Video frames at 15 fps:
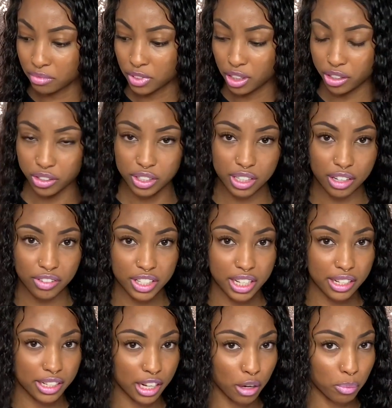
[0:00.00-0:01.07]
Her stuff
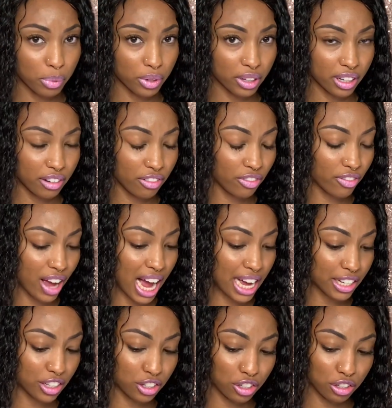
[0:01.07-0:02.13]
sells out pretty
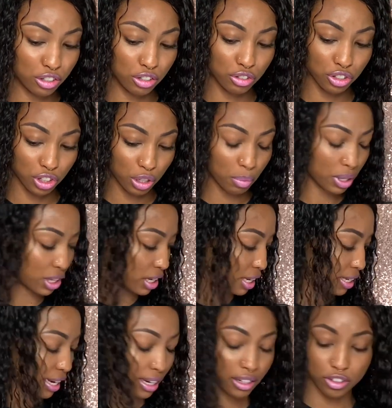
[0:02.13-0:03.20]
fast, usually within a
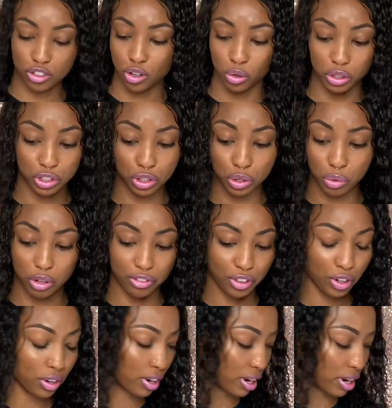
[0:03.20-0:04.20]
day or 2 of her